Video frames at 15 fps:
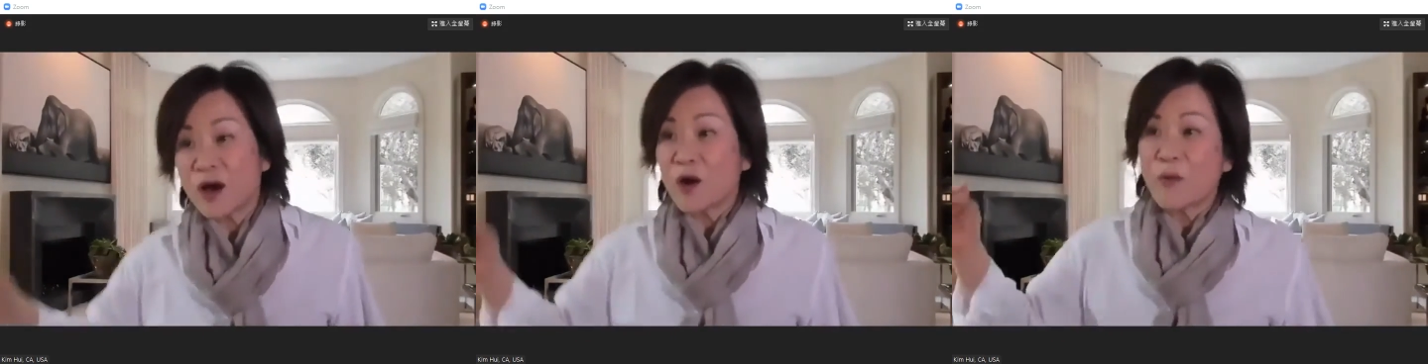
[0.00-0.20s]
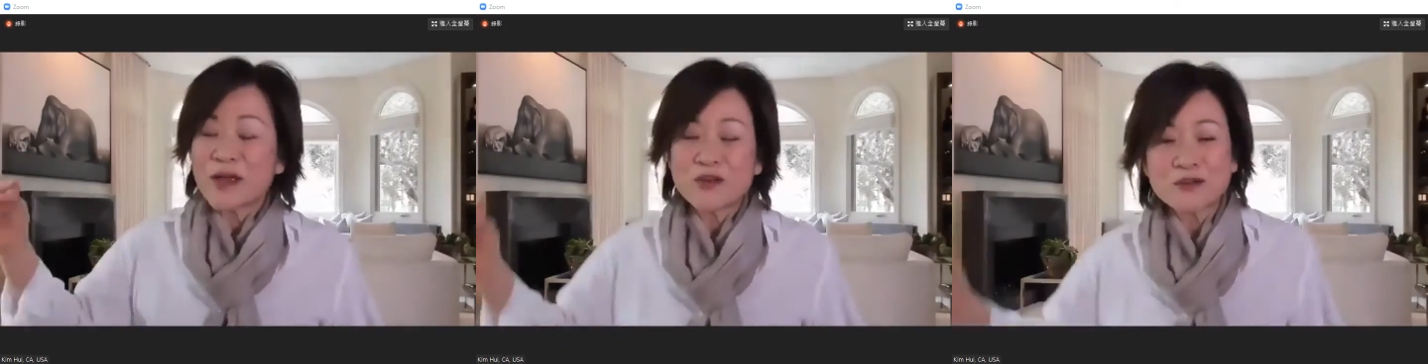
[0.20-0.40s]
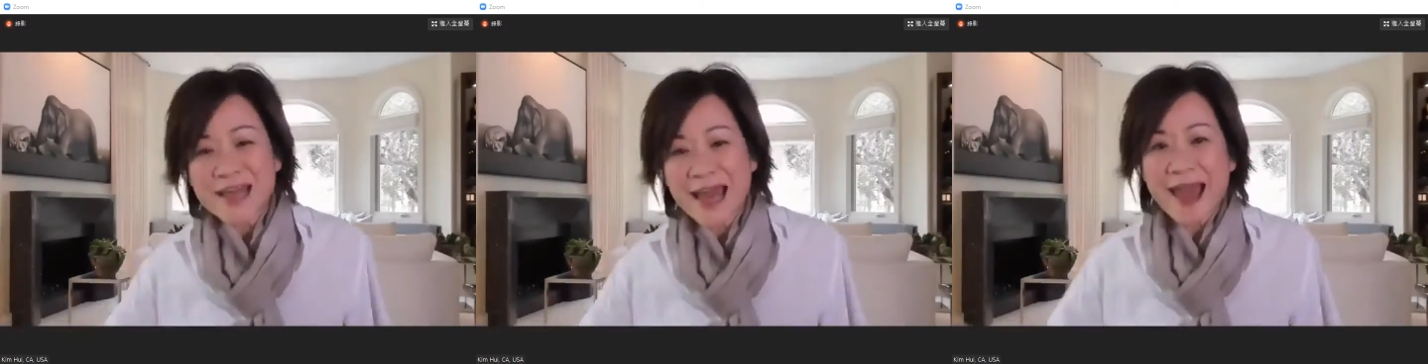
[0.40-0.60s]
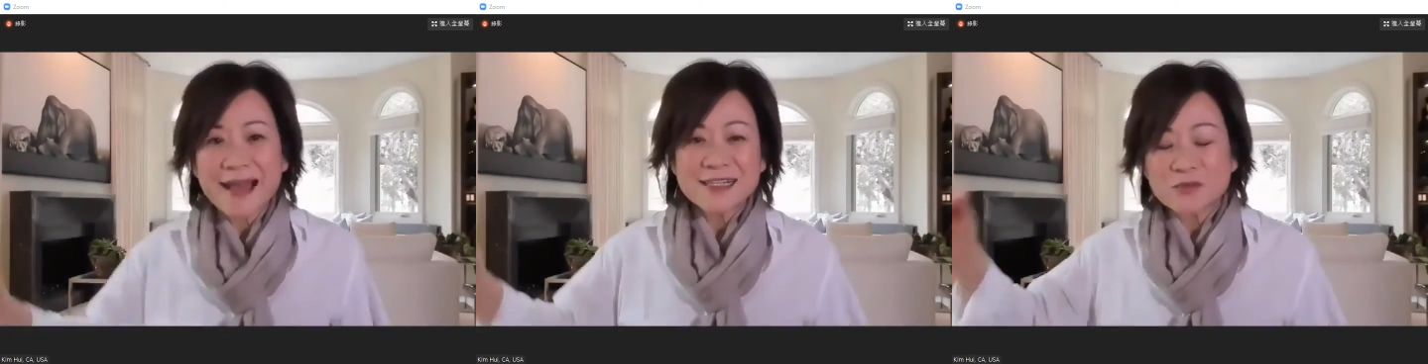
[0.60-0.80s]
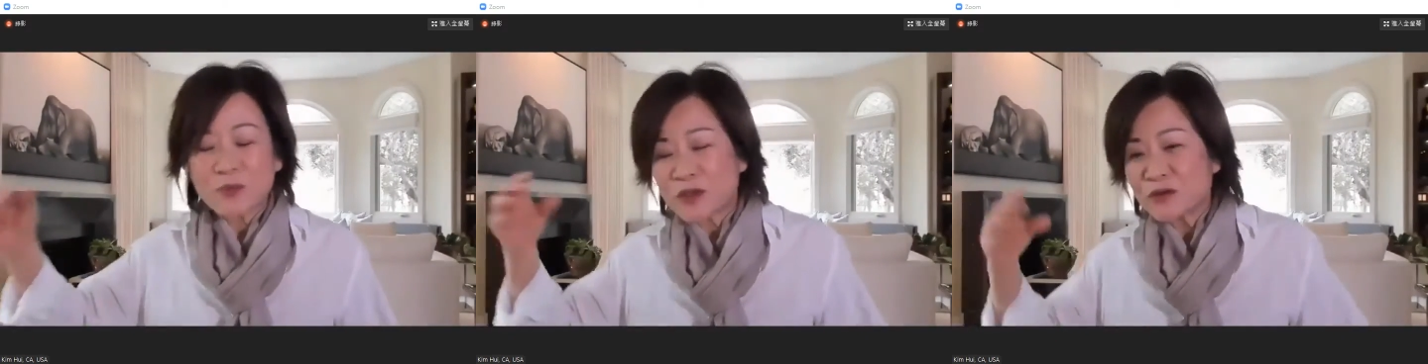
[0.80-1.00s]
When you
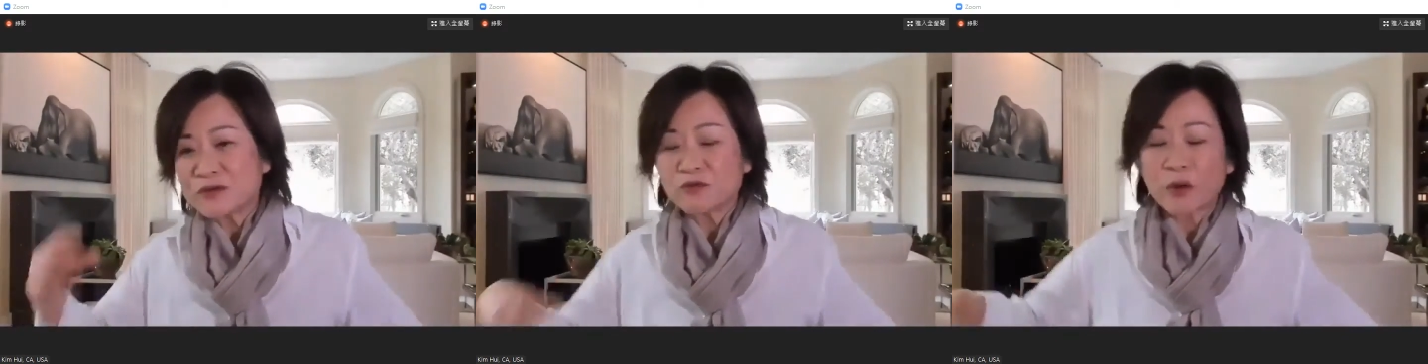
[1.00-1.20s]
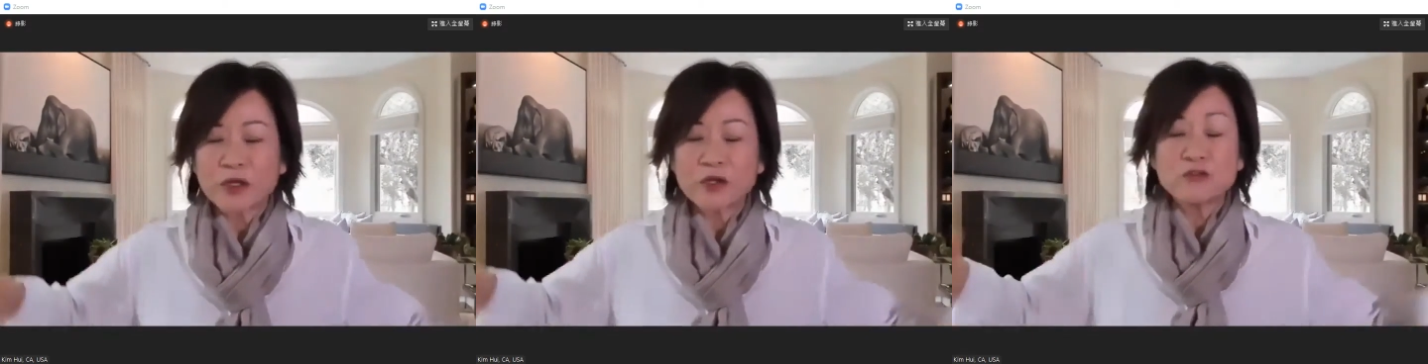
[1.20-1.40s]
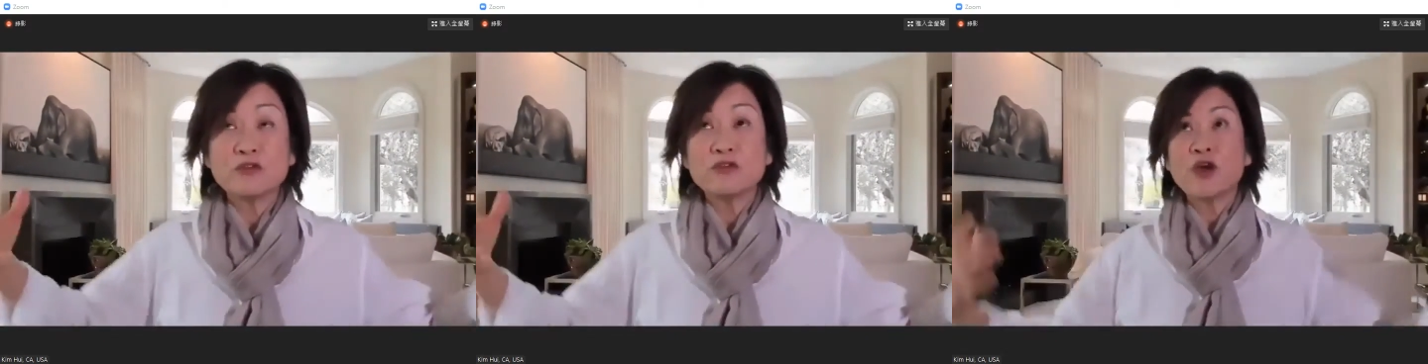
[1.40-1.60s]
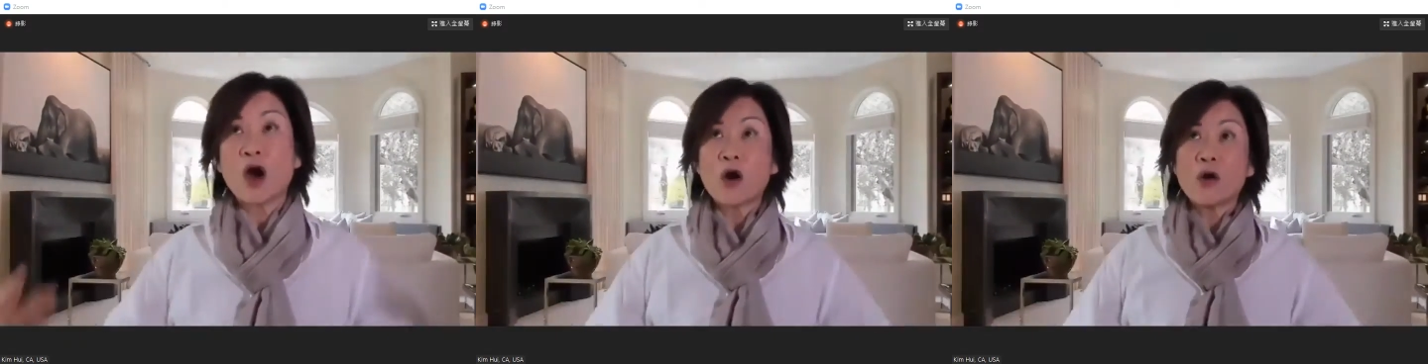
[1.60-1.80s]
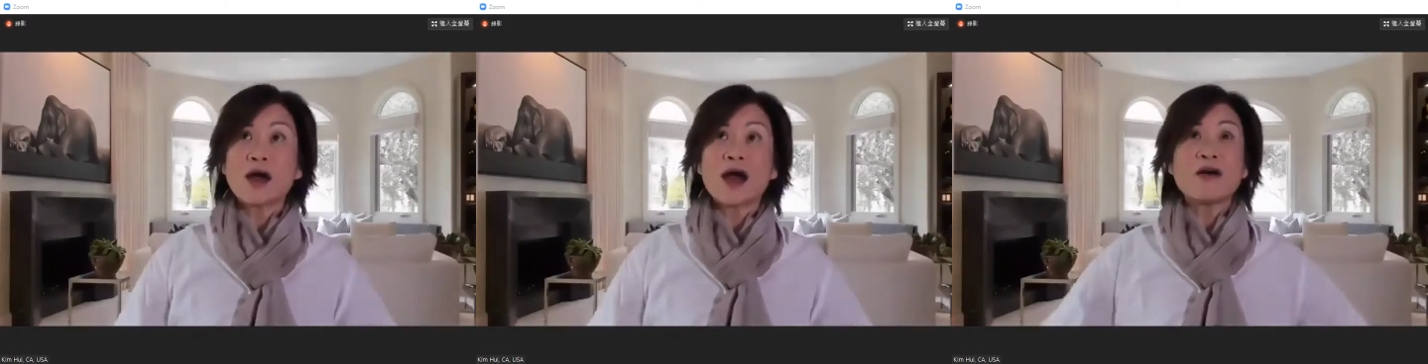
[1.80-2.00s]
dance, when you do
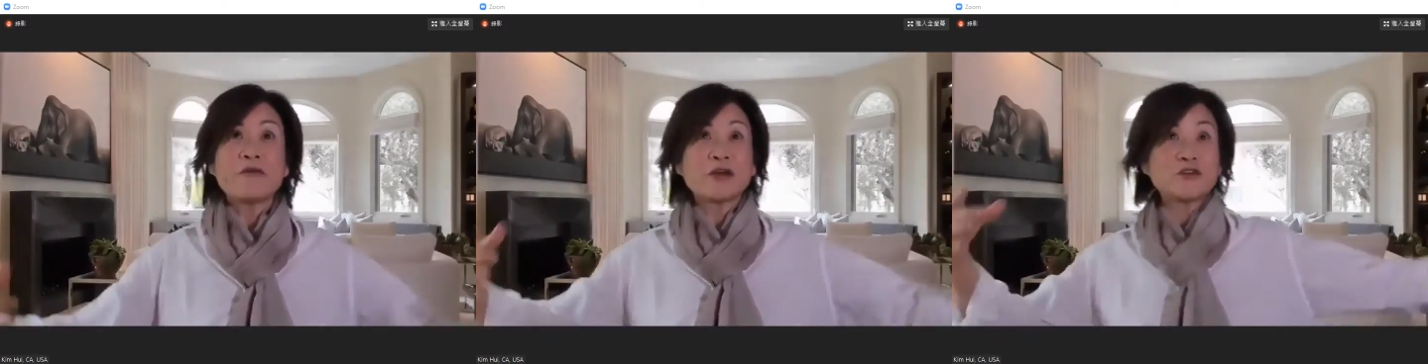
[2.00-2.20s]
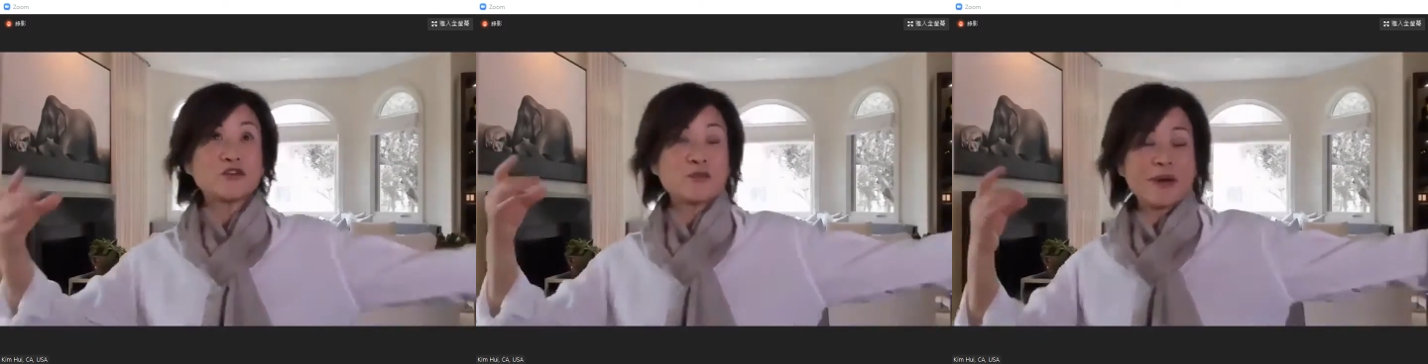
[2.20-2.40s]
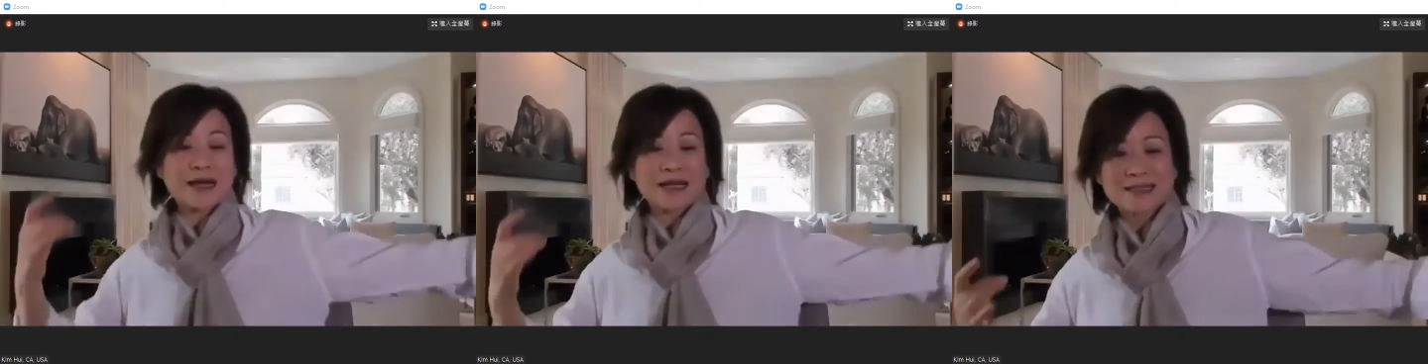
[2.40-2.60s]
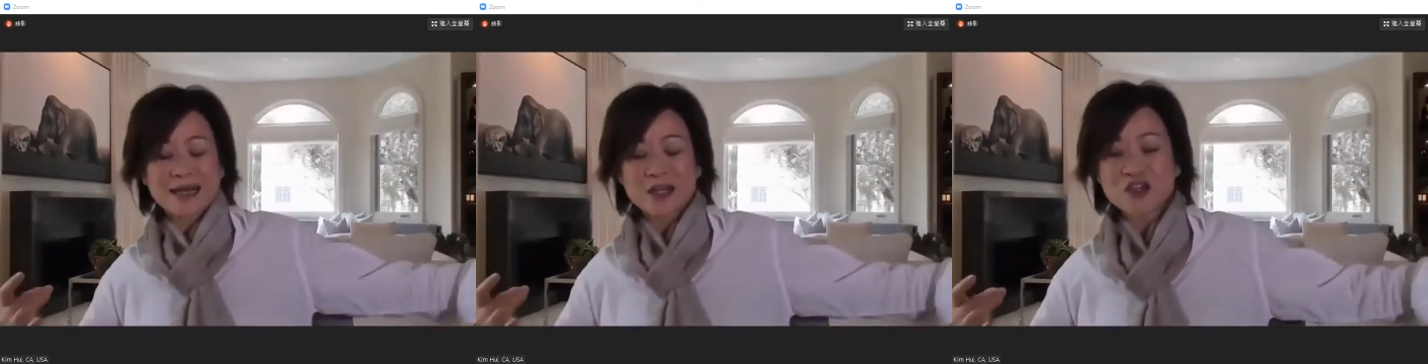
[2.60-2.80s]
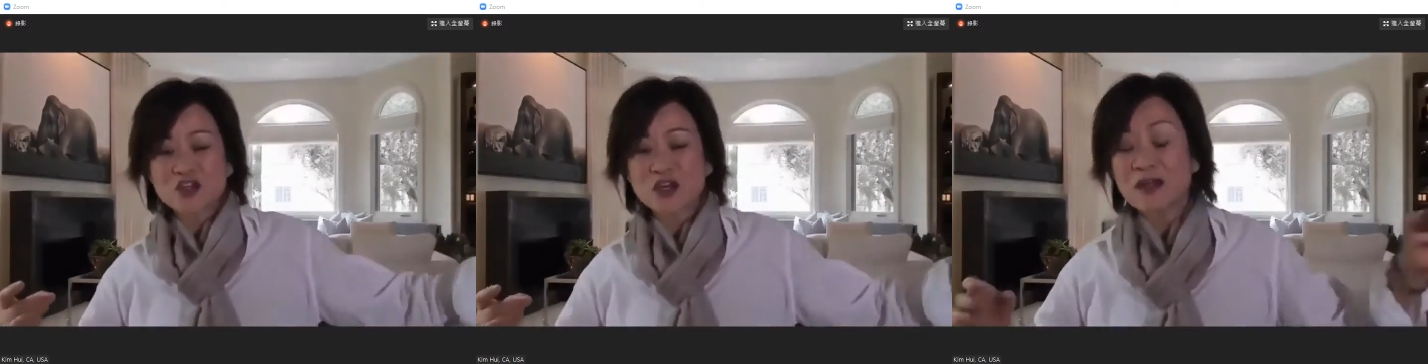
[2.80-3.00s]
yoga, when you do
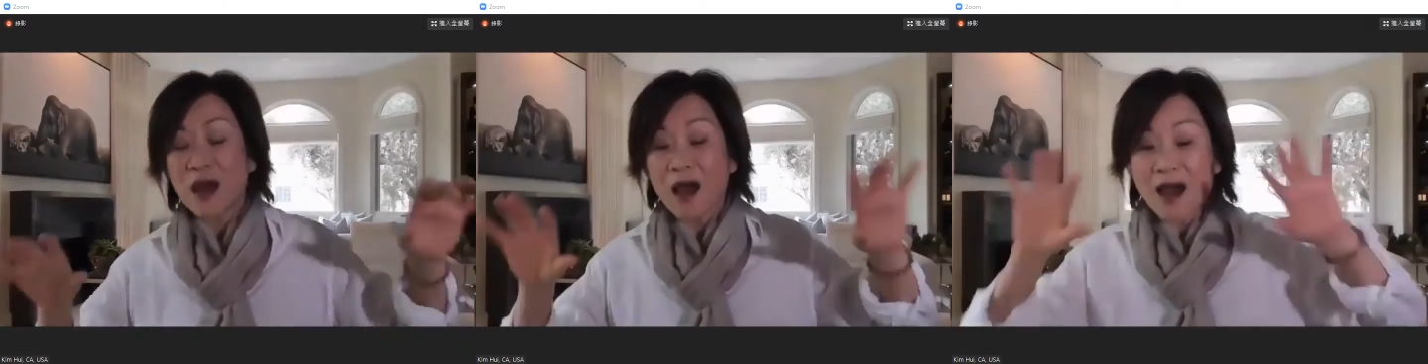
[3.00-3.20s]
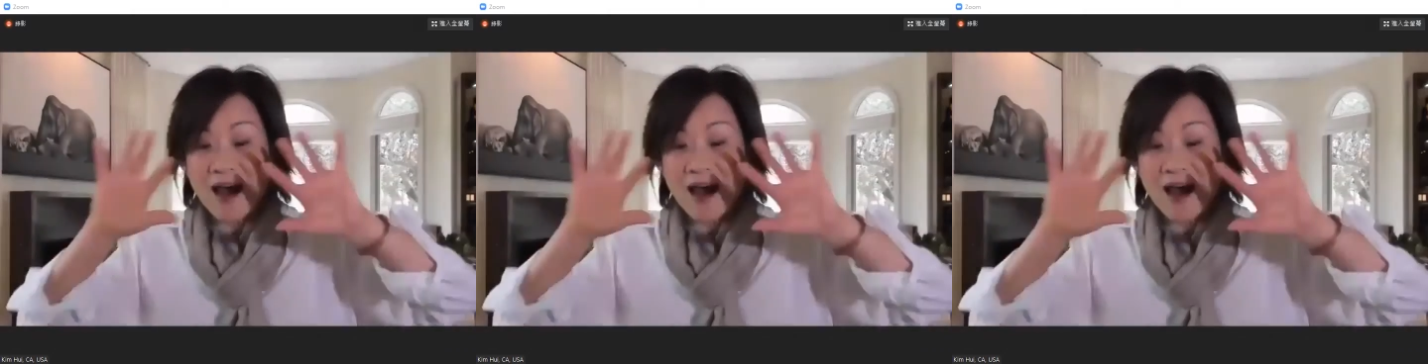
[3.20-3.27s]
meditation,